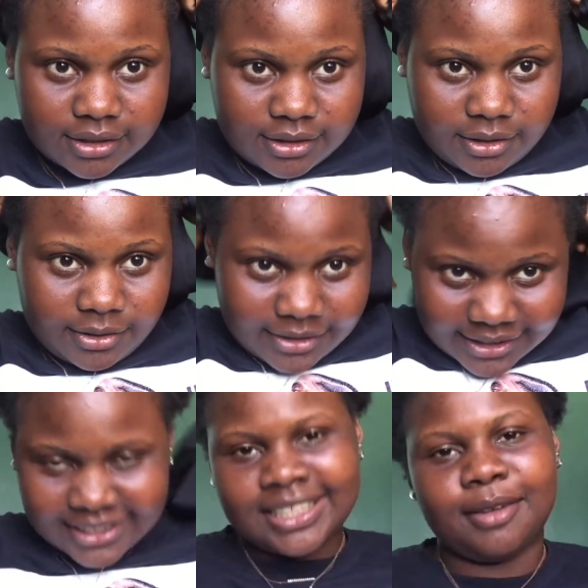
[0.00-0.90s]
So
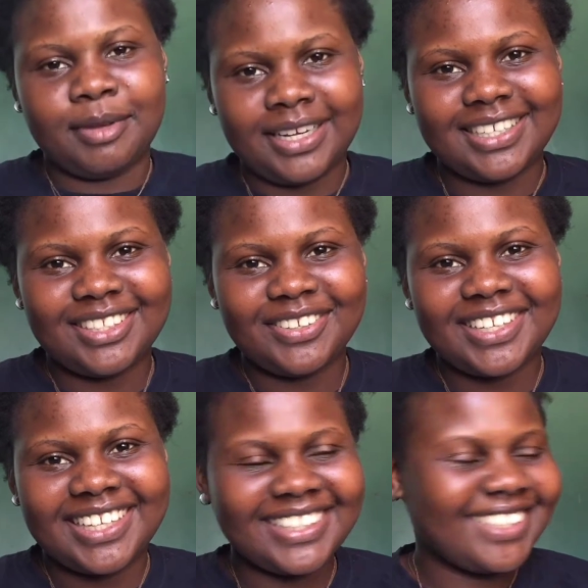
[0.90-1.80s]
this is how my hair is
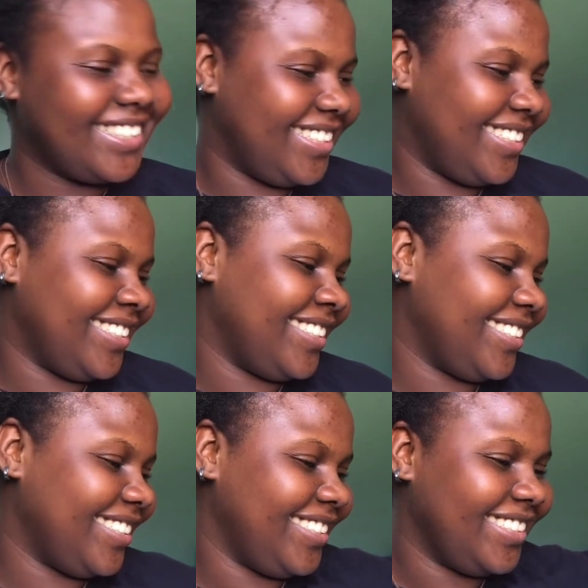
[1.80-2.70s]
looking.
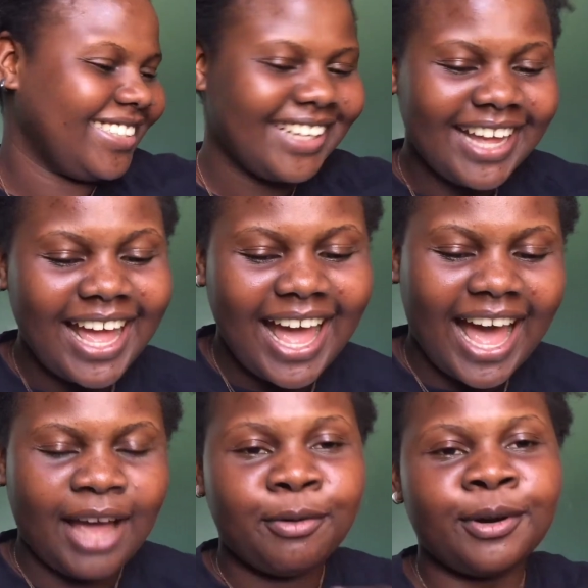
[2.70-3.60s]

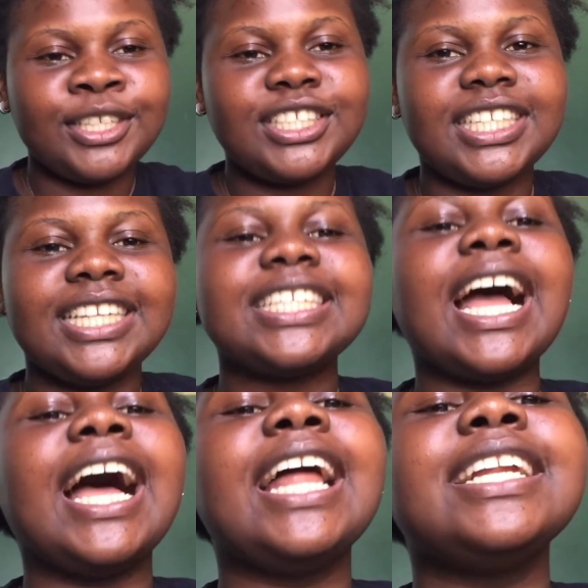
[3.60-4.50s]
I washed it
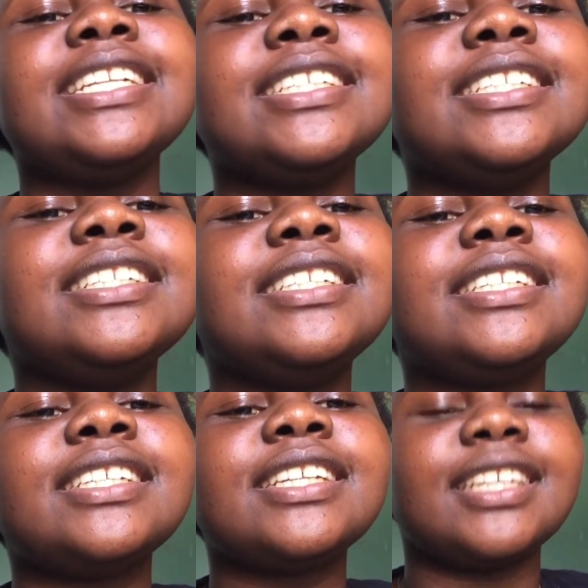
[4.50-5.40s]
and
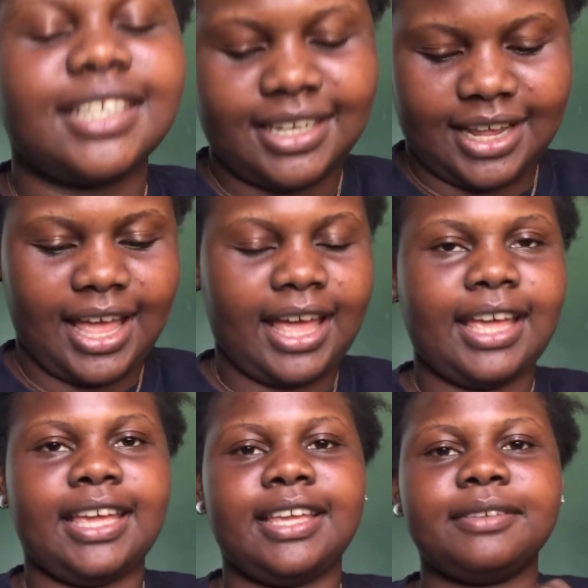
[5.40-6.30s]

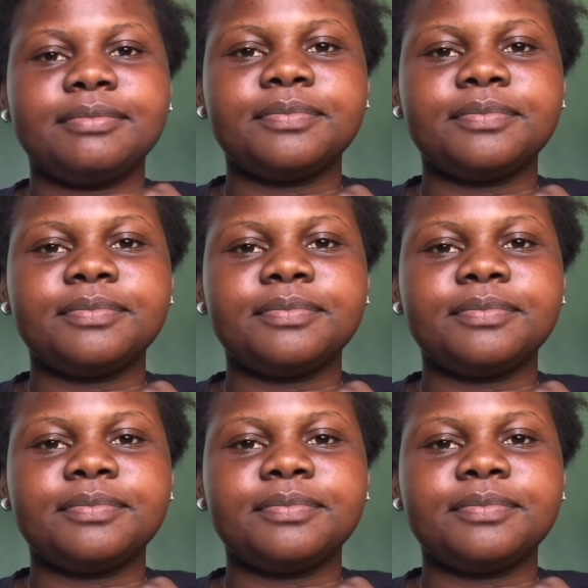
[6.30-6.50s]
I